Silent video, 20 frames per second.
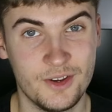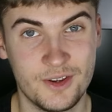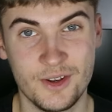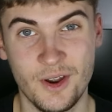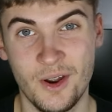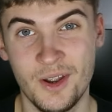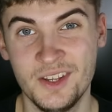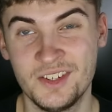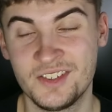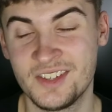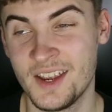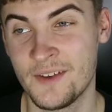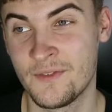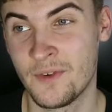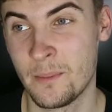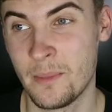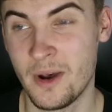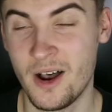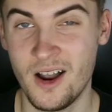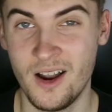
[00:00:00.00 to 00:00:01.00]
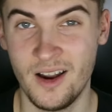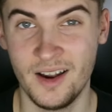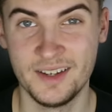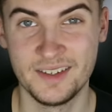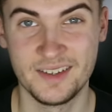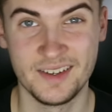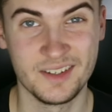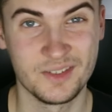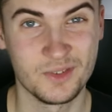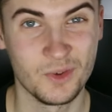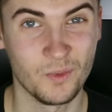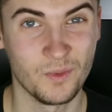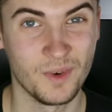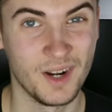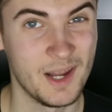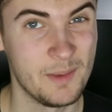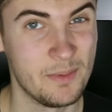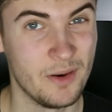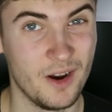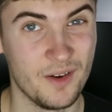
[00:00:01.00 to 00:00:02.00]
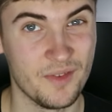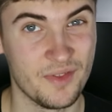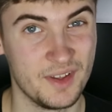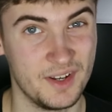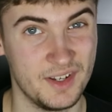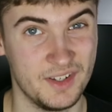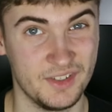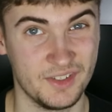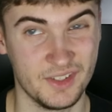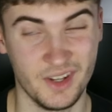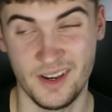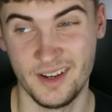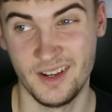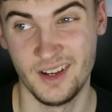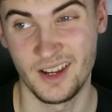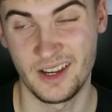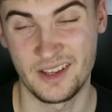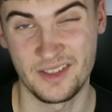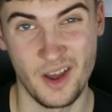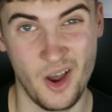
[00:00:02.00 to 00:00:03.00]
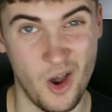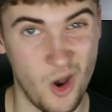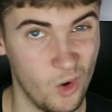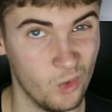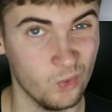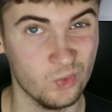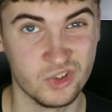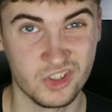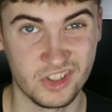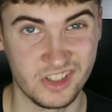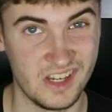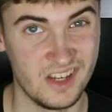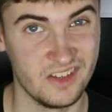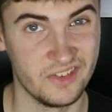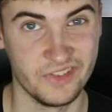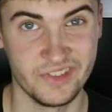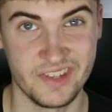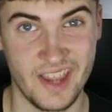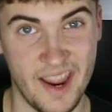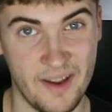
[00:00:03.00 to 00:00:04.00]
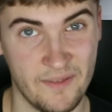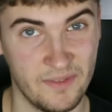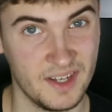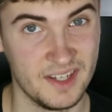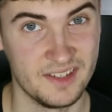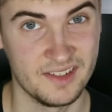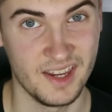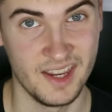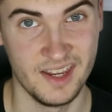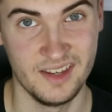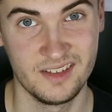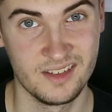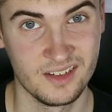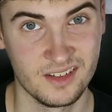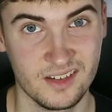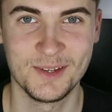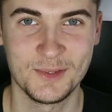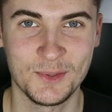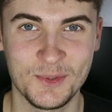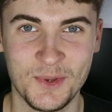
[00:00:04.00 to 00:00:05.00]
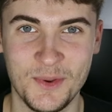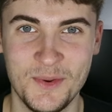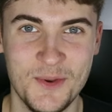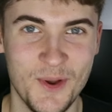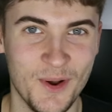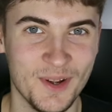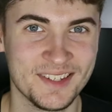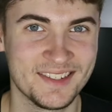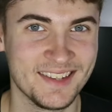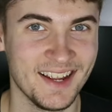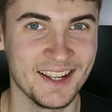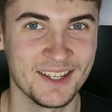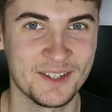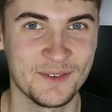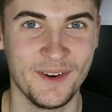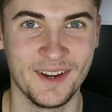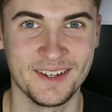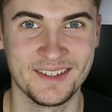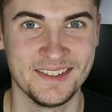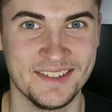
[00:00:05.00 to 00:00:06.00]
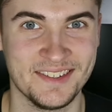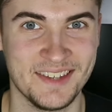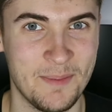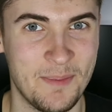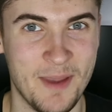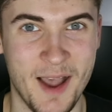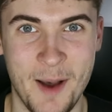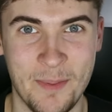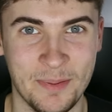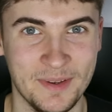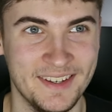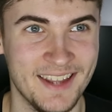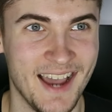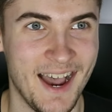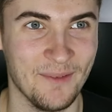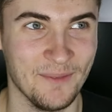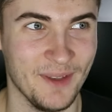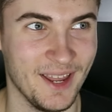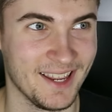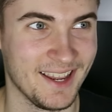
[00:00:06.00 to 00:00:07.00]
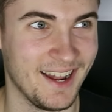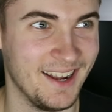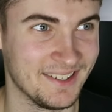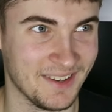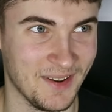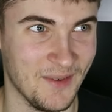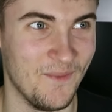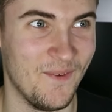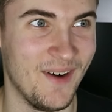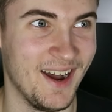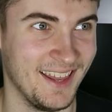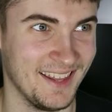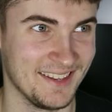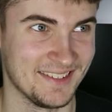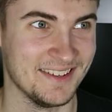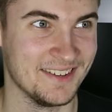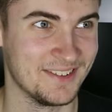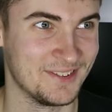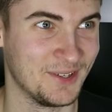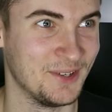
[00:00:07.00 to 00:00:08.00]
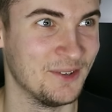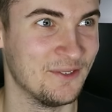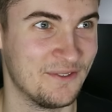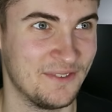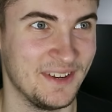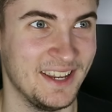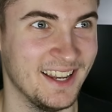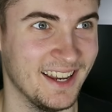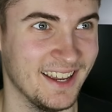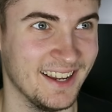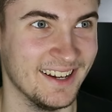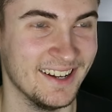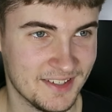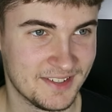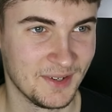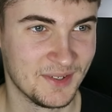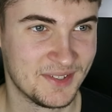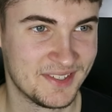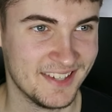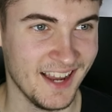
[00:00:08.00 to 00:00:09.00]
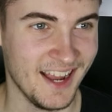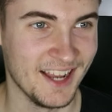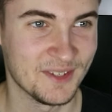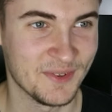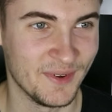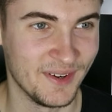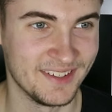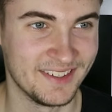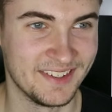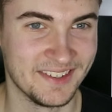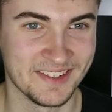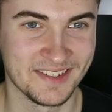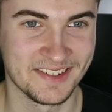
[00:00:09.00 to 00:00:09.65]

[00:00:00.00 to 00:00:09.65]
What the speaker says: You can only see it from behind, and it's not really part of the design like the old season Tech Fleece is. It's also not as satisfying to zip it up and down. Like, I don't know why that's such a good feeling. It's so satisfying to